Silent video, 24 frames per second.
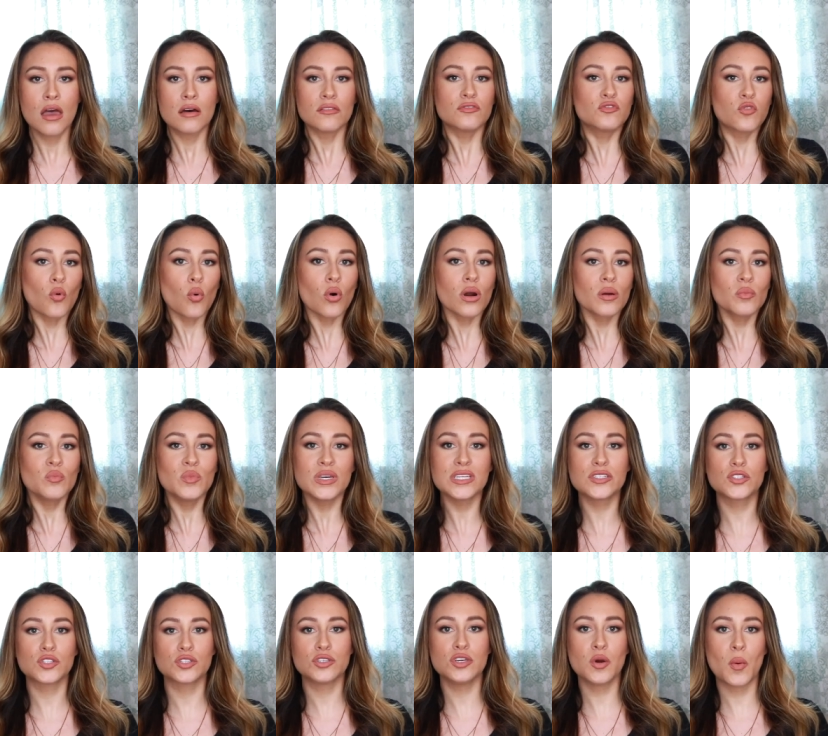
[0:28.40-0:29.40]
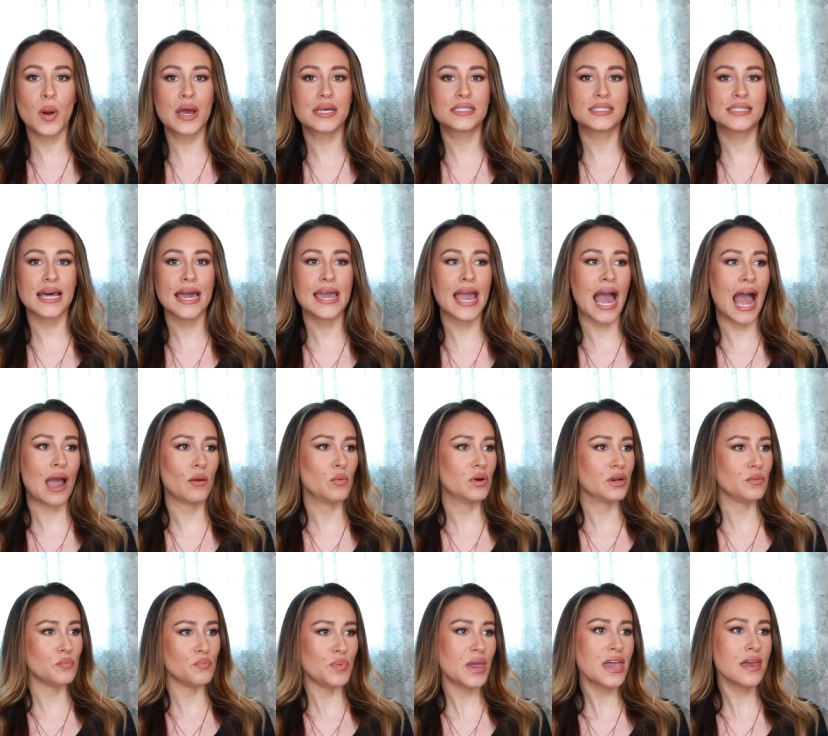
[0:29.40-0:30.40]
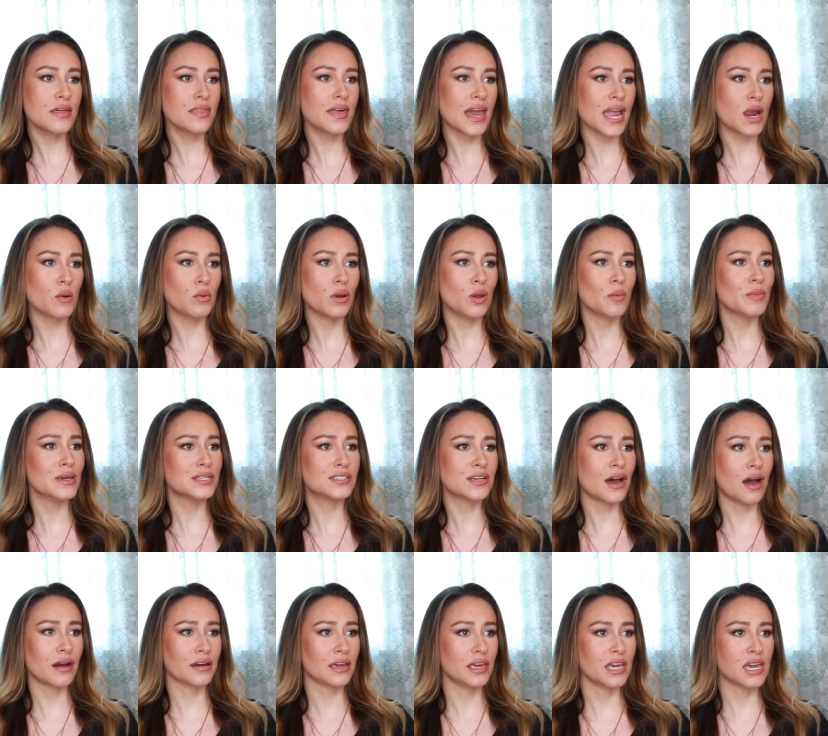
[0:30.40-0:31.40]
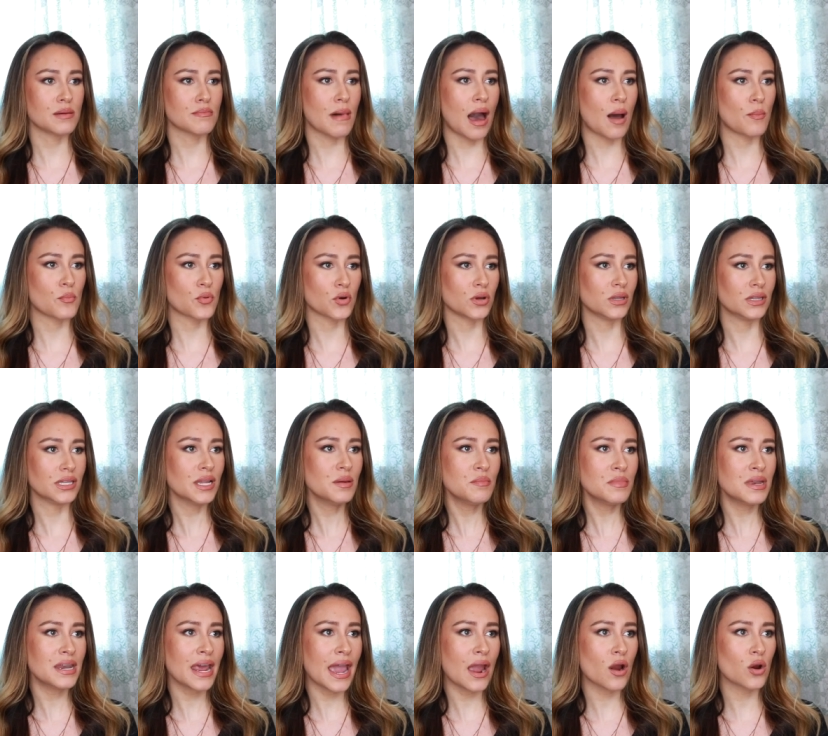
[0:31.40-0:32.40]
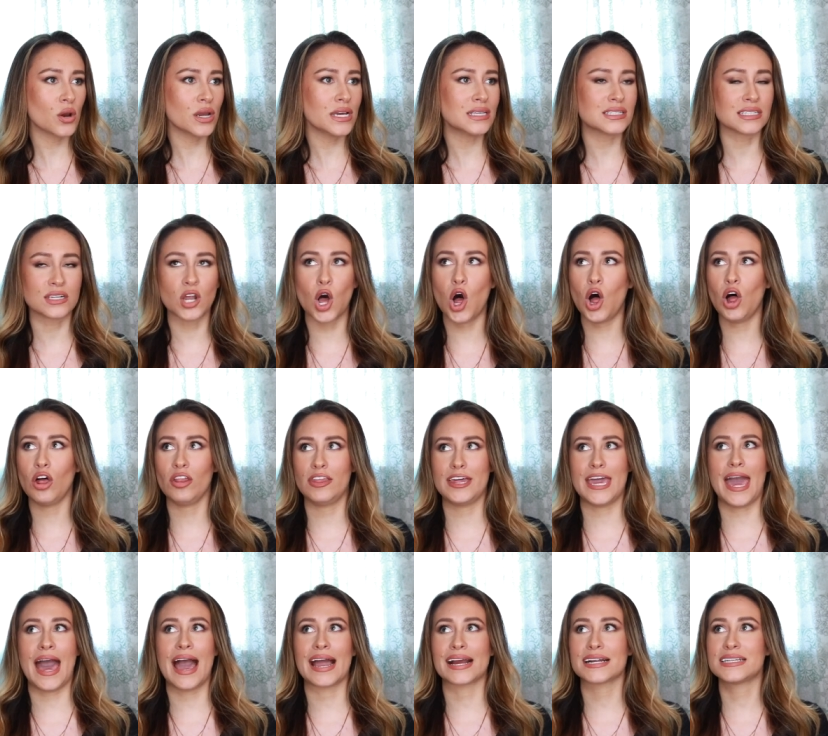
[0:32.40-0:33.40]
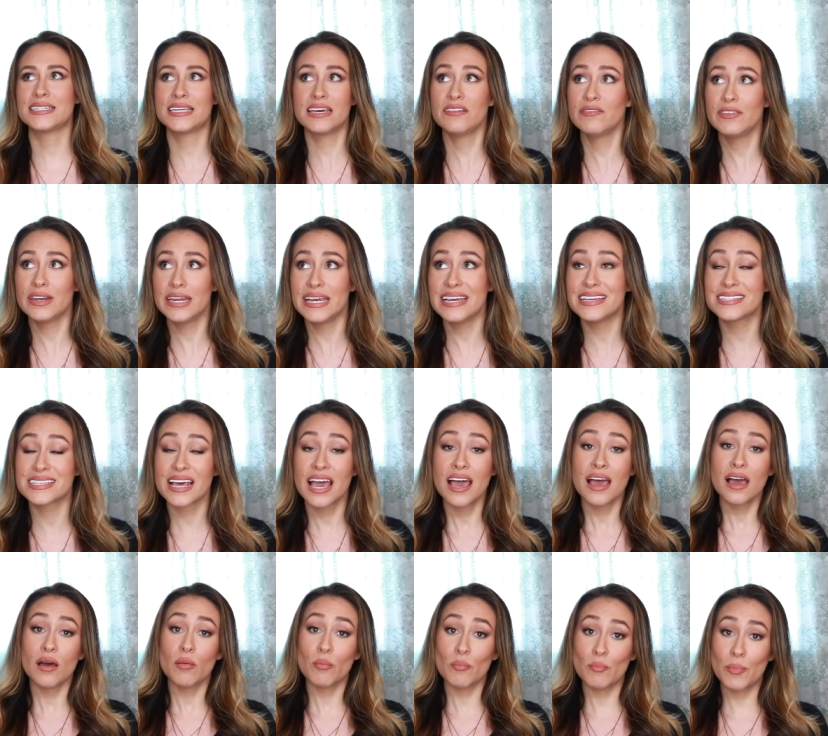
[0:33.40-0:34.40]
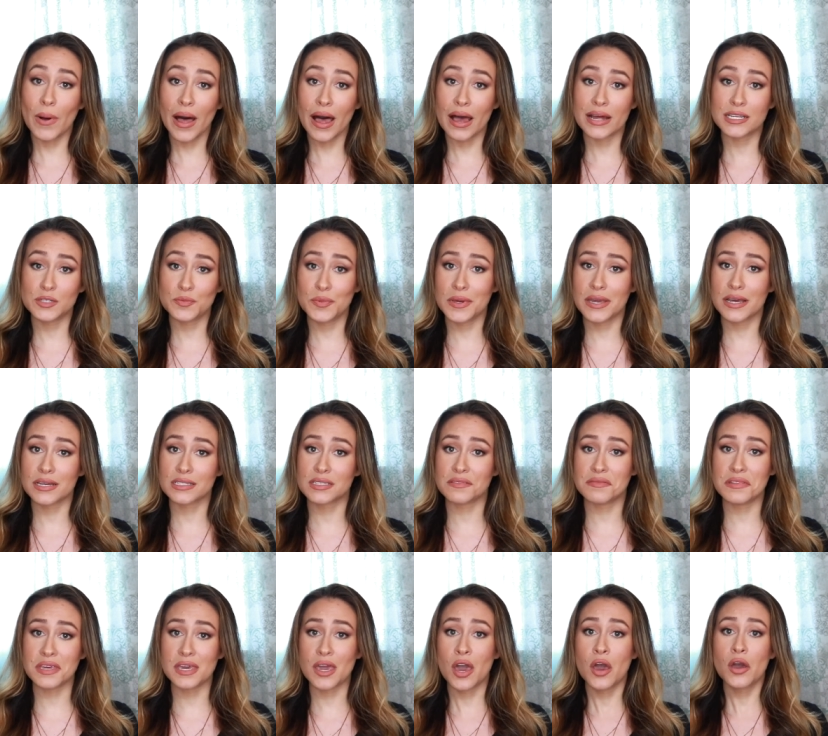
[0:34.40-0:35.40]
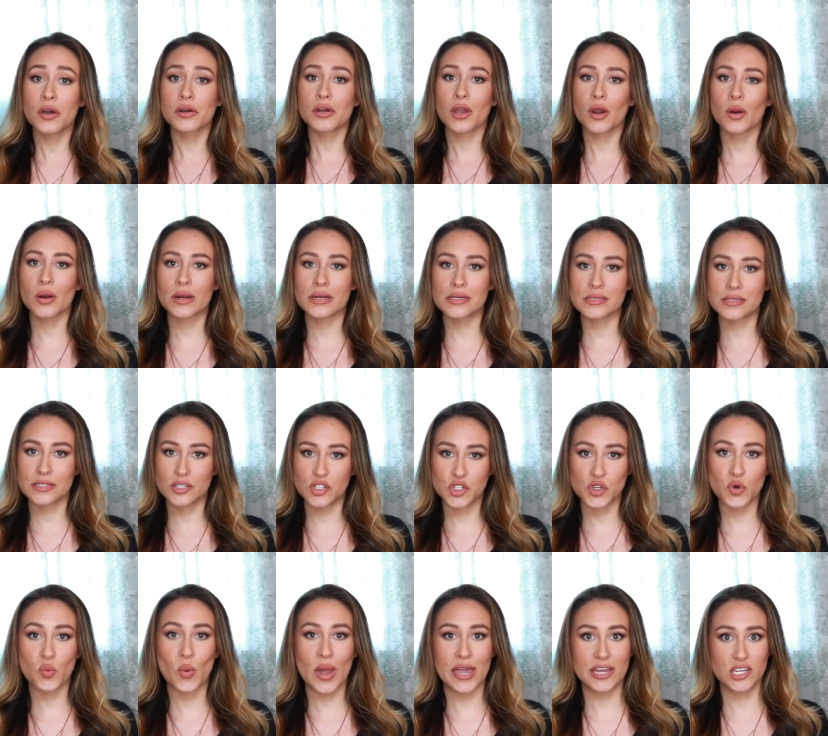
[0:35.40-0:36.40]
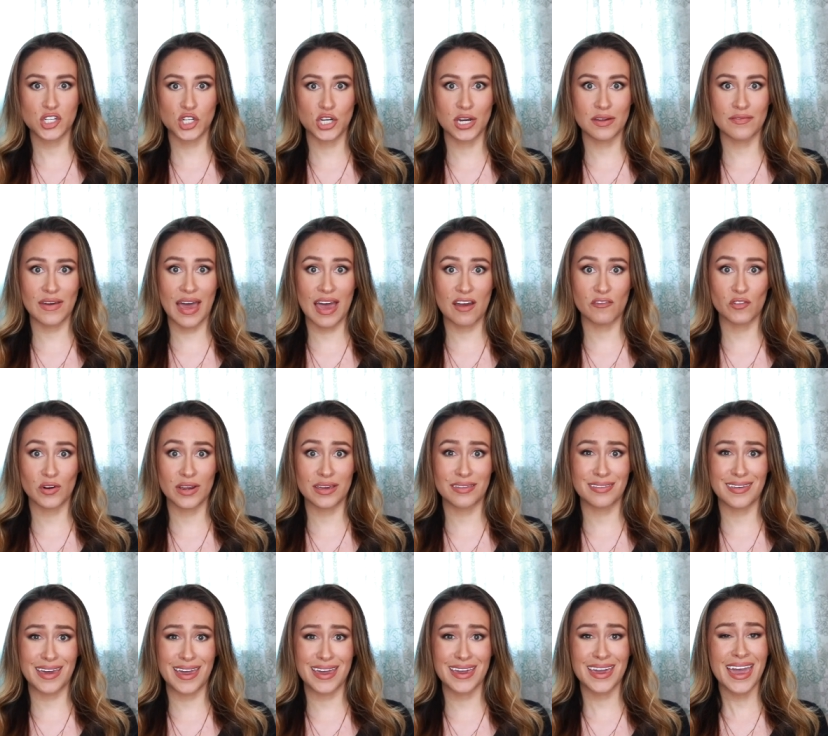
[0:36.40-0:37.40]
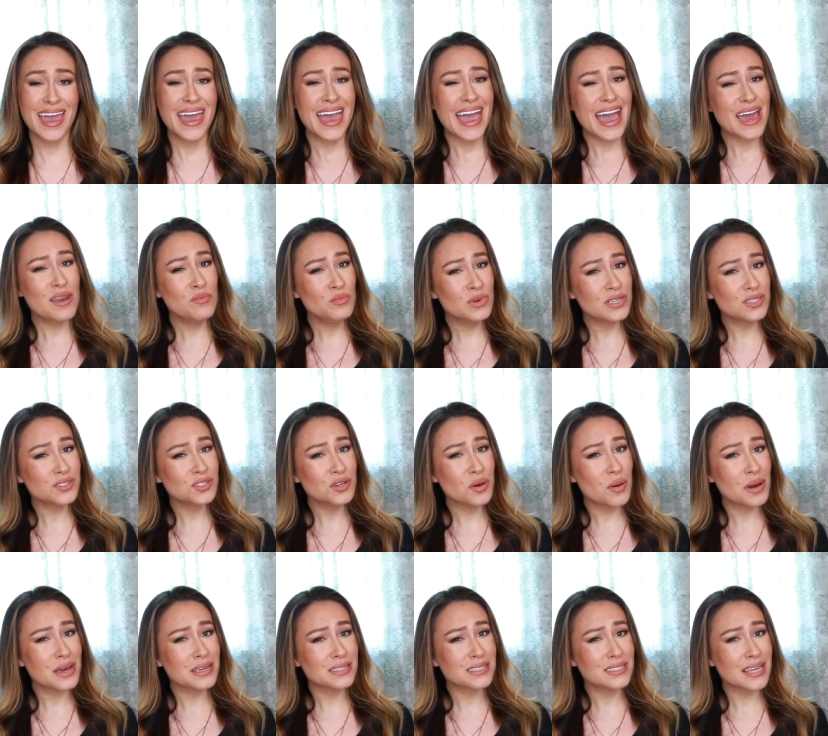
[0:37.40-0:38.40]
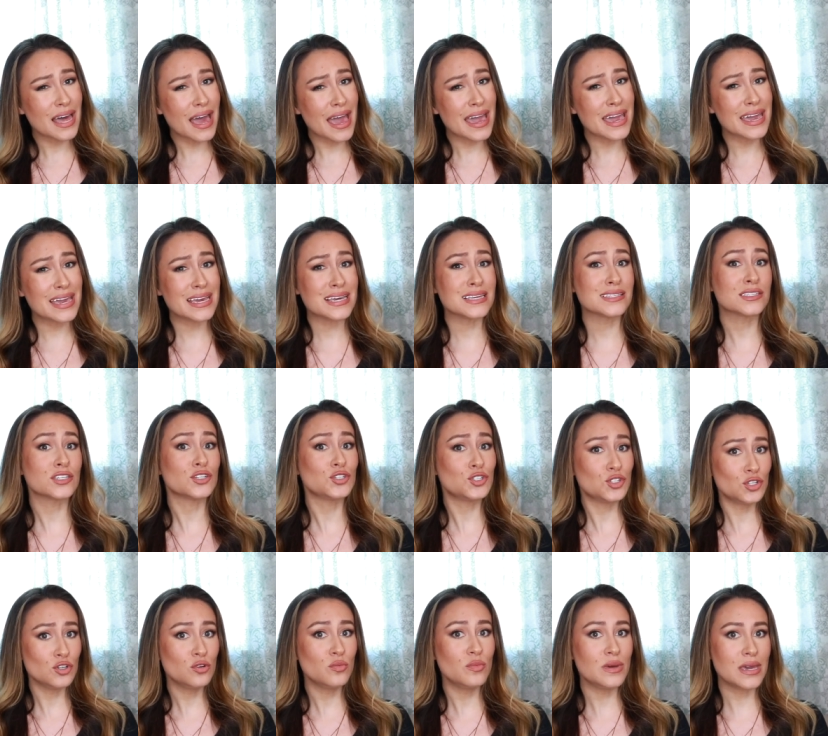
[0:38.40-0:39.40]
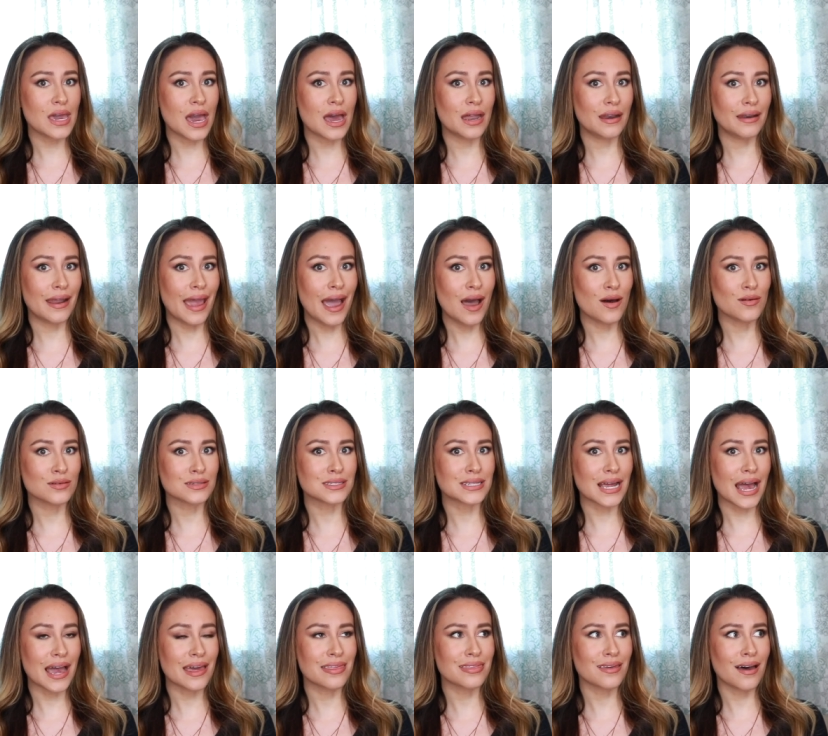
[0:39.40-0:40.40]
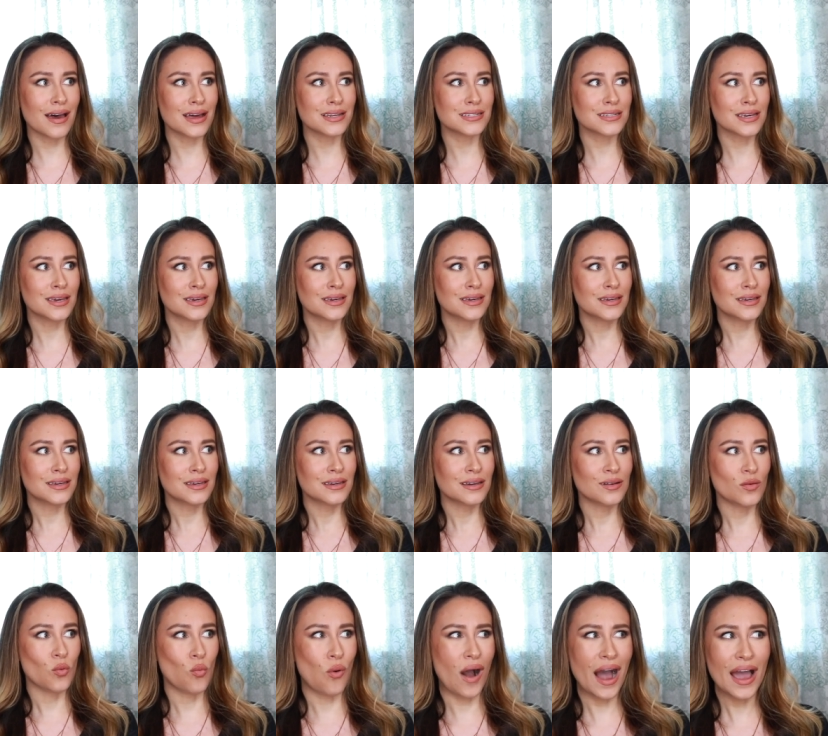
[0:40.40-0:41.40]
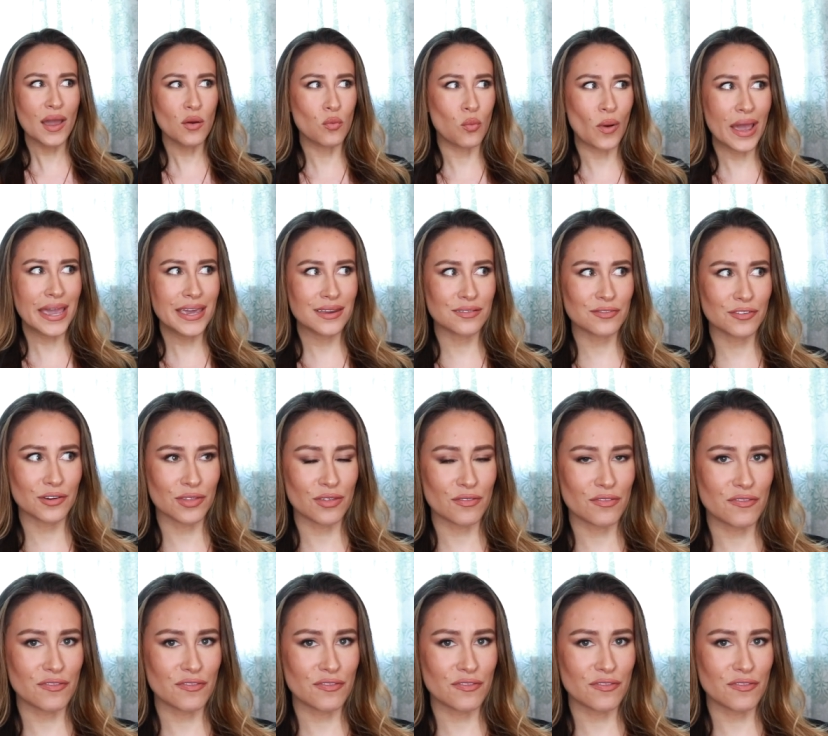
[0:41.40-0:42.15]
for Miss USA. I would be there, we would be talking about preliminaries and all the activities, but because of the current situation of everything, and Miss USA is to be announced, I thought, why wait for the